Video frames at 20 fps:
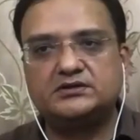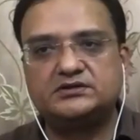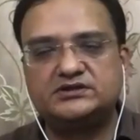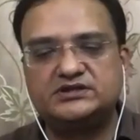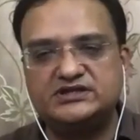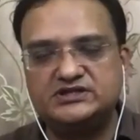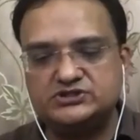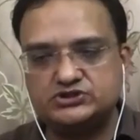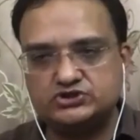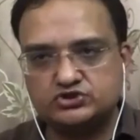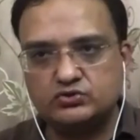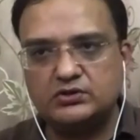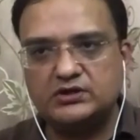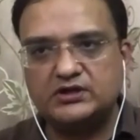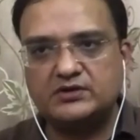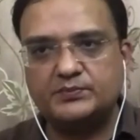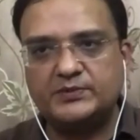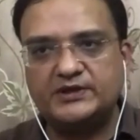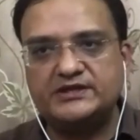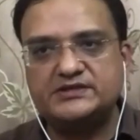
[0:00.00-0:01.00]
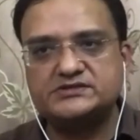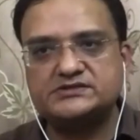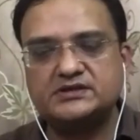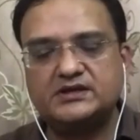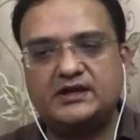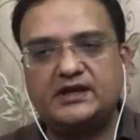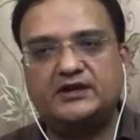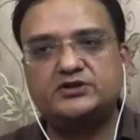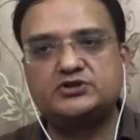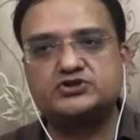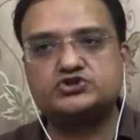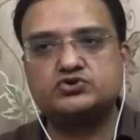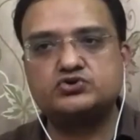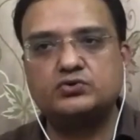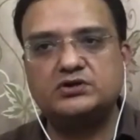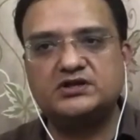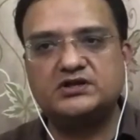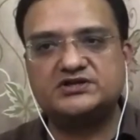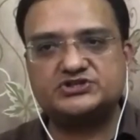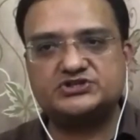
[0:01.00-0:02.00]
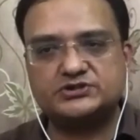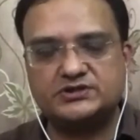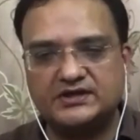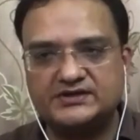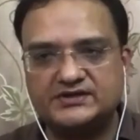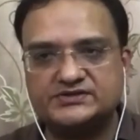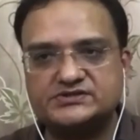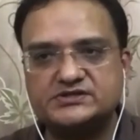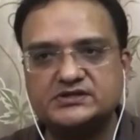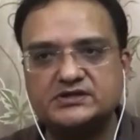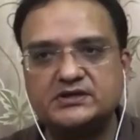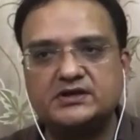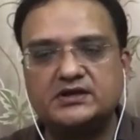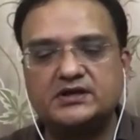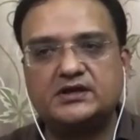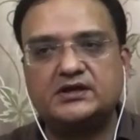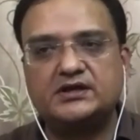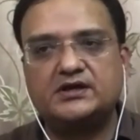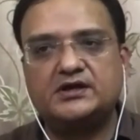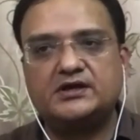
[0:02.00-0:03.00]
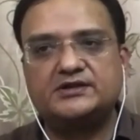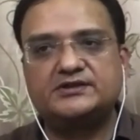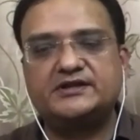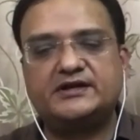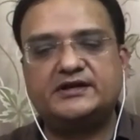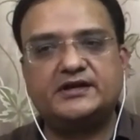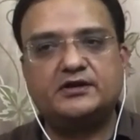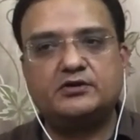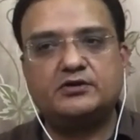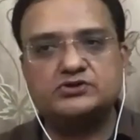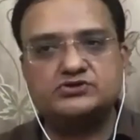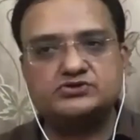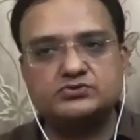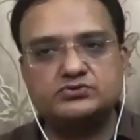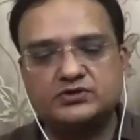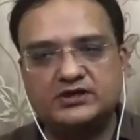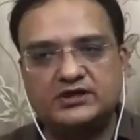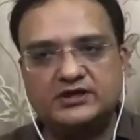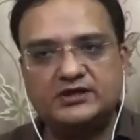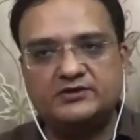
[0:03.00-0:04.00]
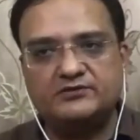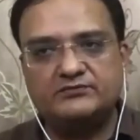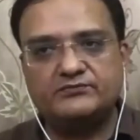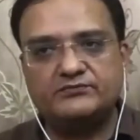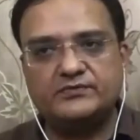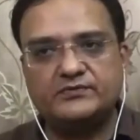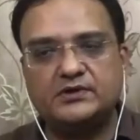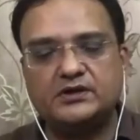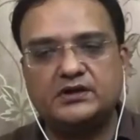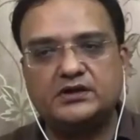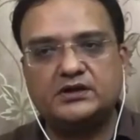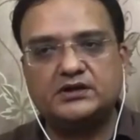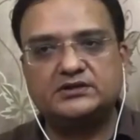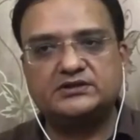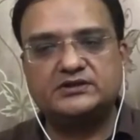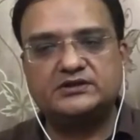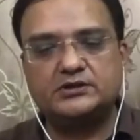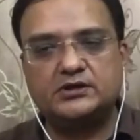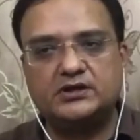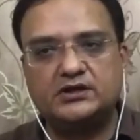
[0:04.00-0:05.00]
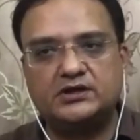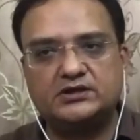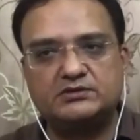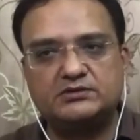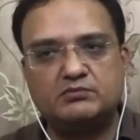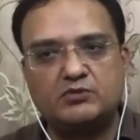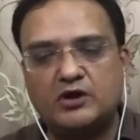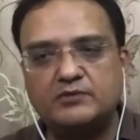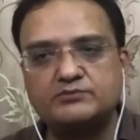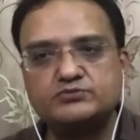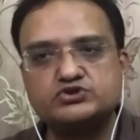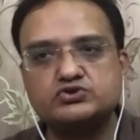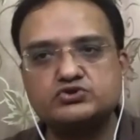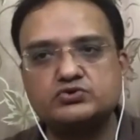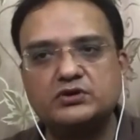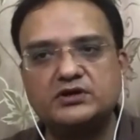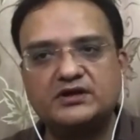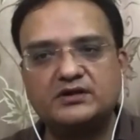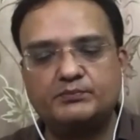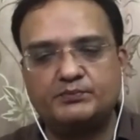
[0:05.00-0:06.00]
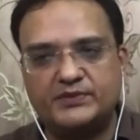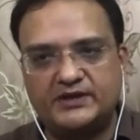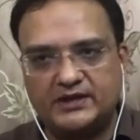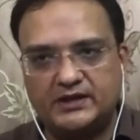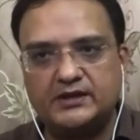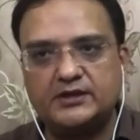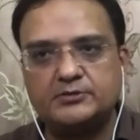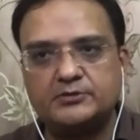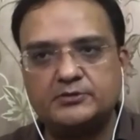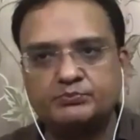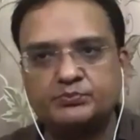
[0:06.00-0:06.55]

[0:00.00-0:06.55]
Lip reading: these shoulder pains, and the shoulder shrugs that can also relieve the mom shoulder pain.